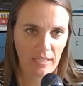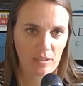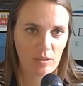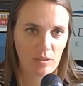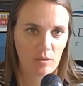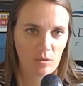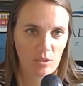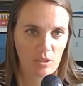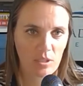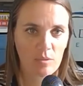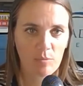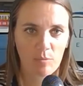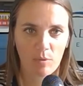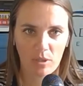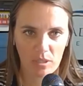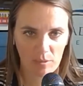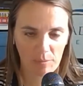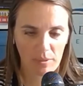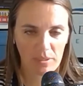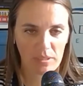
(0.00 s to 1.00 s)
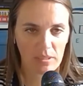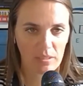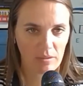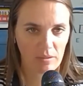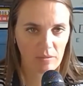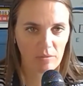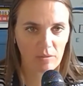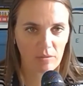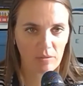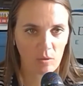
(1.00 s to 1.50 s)
so she's more
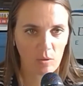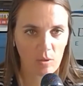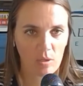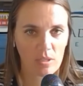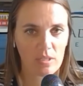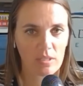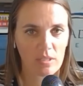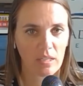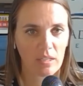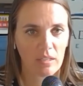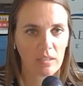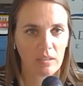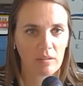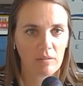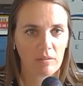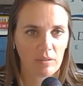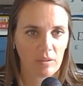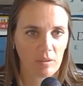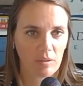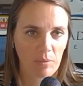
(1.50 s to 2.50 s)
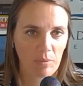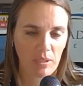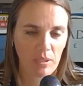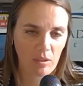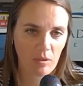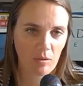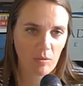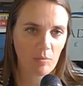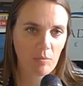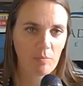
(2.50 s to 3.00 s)
expensive, of course, than a
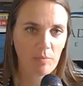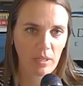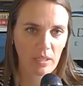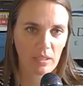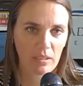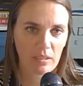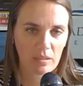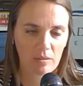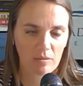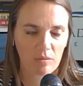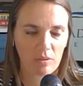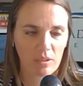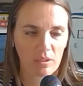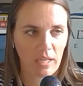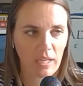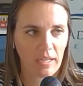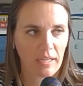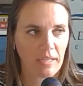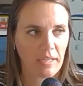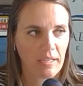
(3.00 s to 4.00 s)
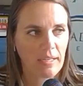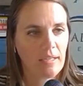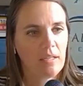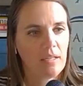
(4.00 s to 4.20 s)
Filipino based VA.